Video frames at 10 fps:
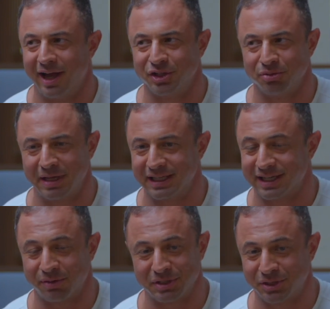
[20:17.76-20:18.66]
and to me, it's
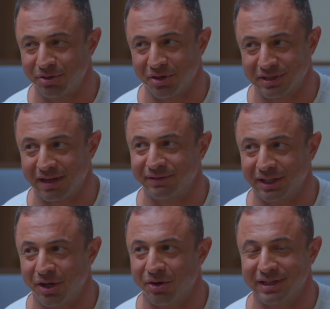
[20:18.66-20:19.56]
like when studios left
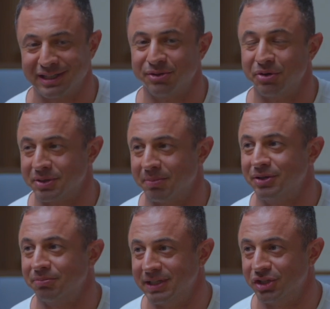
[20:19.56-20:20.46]
alone, that studio is
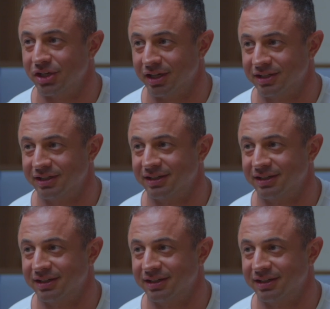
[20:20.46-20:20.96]
about to be shut.